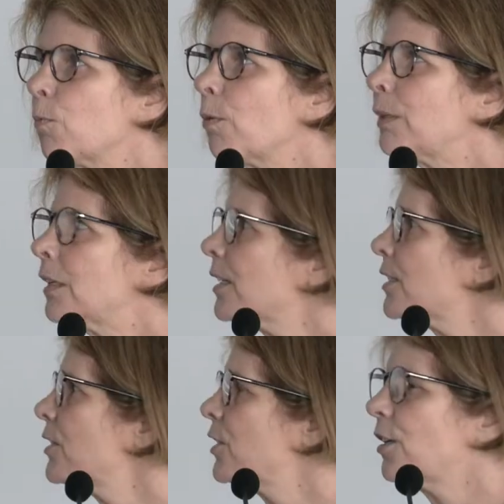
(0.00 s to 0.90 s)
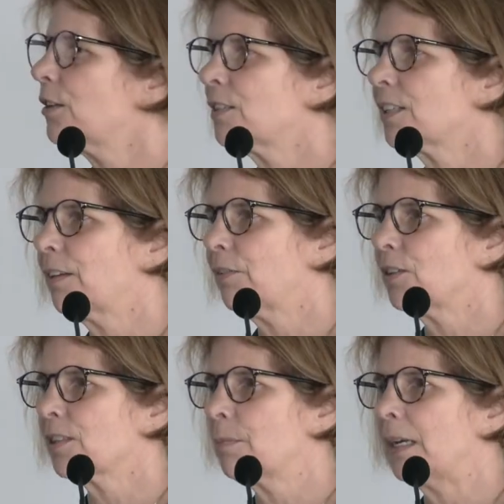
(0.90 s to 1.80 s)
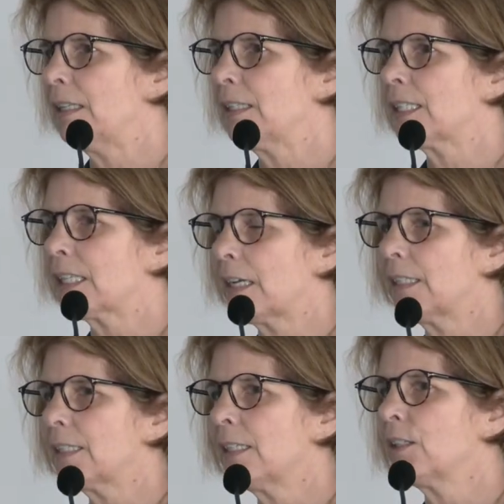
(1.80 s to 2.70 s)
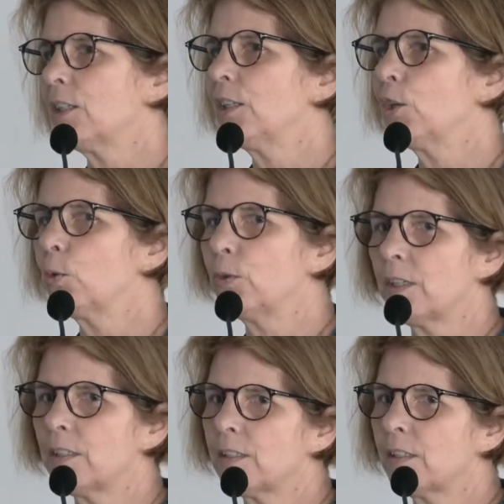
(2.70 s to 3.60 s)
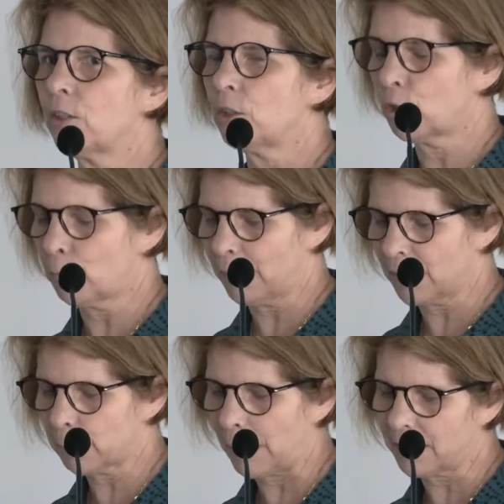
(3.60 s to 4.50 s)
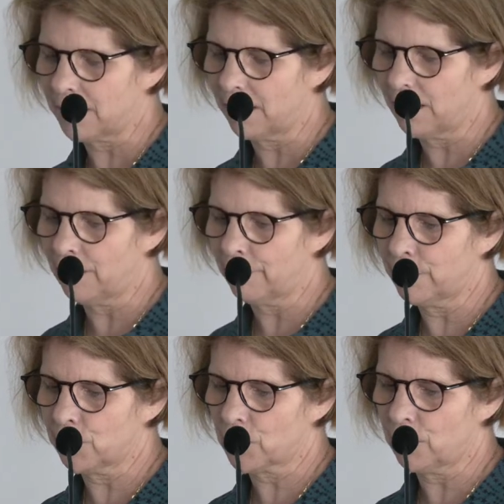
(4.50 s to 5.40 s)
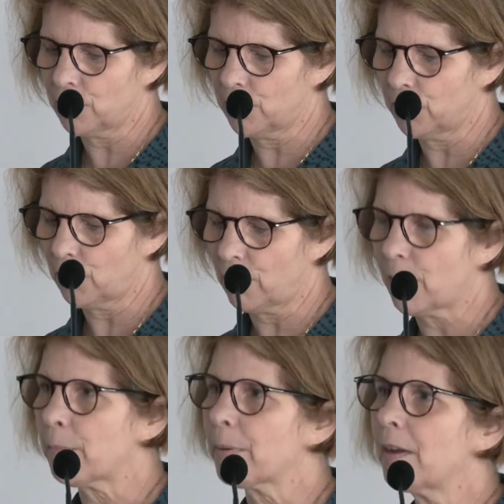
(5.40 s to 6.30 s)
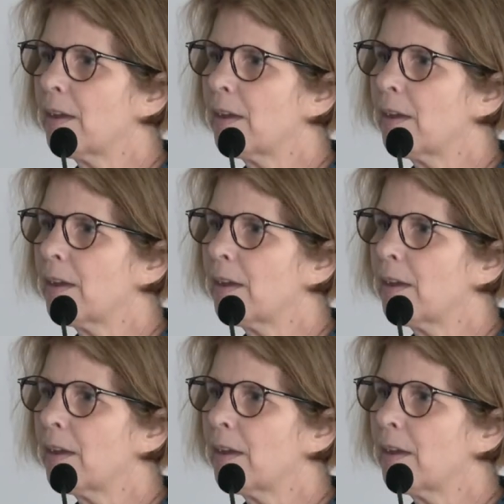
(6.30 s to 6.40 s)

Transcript: what we'd like to do is to give you some insight into the audience that you should be expecting at InfoSecurity Europe,